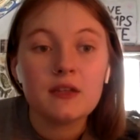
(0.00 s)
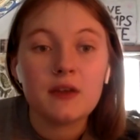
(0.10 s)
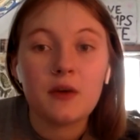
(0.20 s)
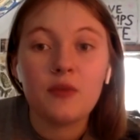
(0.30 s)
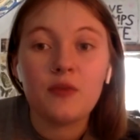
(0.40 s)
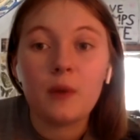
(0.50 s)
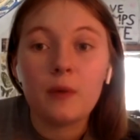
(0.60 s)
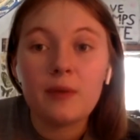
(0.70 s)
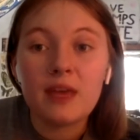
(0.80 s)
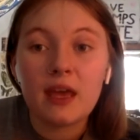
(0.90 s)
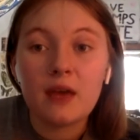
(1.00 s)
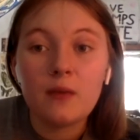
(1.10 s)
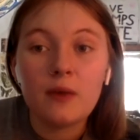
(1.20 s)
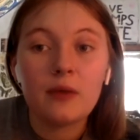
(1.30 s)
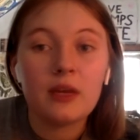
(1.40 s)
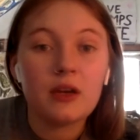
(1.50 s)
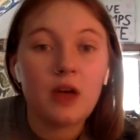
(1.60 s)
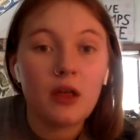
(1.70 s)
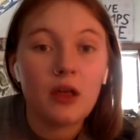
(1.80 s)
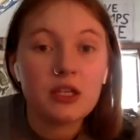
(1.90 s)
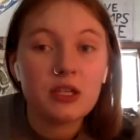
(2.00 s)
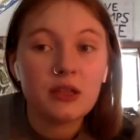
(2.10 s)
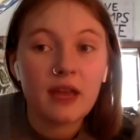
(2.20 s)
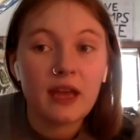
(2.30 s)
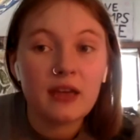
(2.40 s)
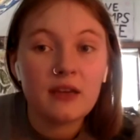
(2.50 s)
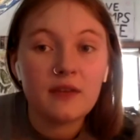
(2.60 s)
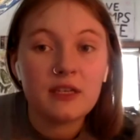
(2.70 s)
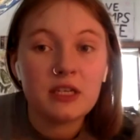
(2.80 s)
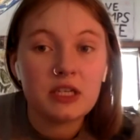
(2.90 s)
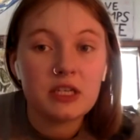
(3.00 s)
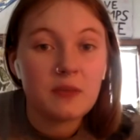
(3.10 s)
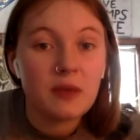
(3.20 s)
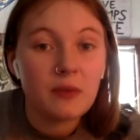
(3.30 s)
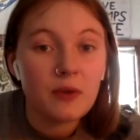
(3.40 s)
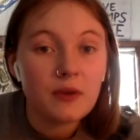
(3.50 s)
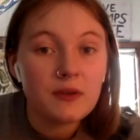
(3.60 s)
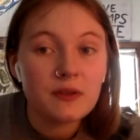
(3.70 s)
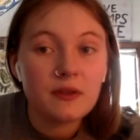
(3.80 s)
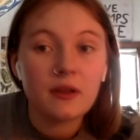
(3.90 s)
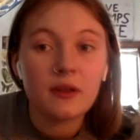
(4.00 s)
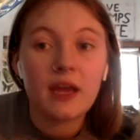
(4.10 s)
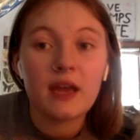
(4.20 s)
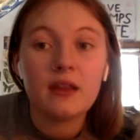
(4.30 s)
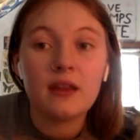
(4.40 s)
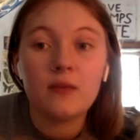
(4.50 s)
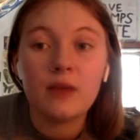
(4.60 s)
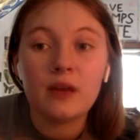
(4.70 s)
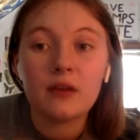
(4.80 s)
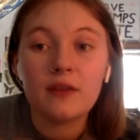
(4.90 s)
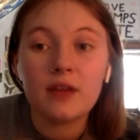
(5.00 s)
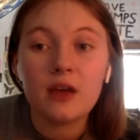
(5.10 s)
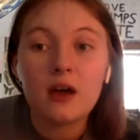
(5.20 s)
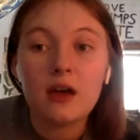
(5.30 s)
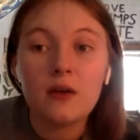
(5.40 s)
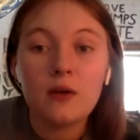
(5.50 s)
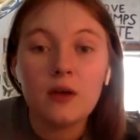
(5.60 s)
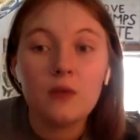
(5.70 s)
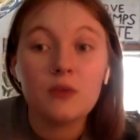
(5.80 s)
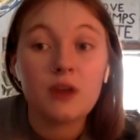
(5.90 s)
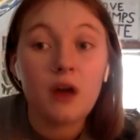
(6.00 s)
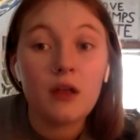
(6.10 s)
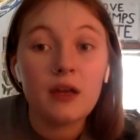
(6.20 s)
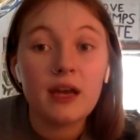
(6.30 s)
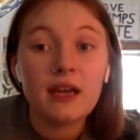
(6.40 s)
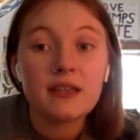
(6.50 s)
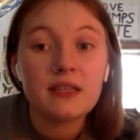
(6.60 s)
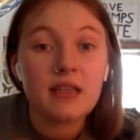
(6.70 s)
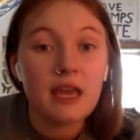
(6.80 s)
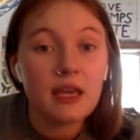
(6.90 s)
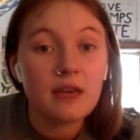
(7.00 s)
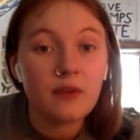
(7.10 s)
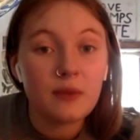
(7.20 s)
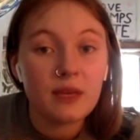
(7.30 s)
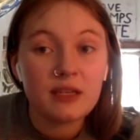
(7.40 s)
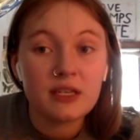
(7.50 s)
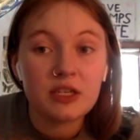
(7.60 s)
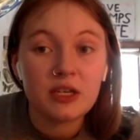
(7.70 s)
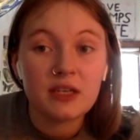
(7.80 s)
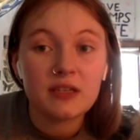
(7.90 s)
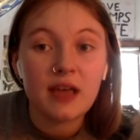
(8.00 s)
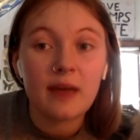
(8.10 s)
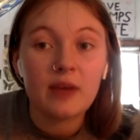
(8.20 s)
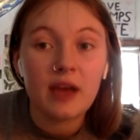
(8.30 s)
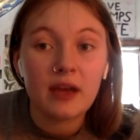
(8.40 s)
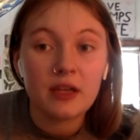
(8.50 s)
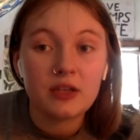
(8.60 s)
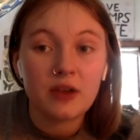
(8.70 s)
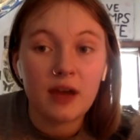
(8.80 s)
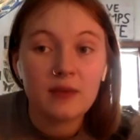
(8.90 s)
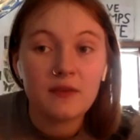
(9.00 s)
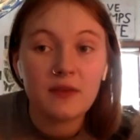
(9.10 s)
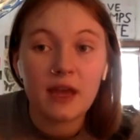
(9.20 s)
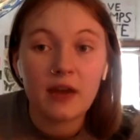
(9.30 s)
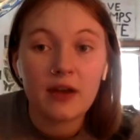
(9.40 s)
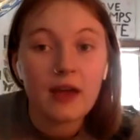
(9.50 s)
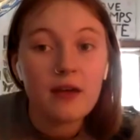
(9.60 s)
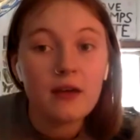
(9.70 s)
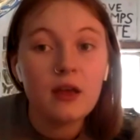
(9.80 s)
So before we begin, we will acknowledge the land of Indigenous peoples. The land we are living on was colonized and taken from the Indigenous Abenaki tribes of the area.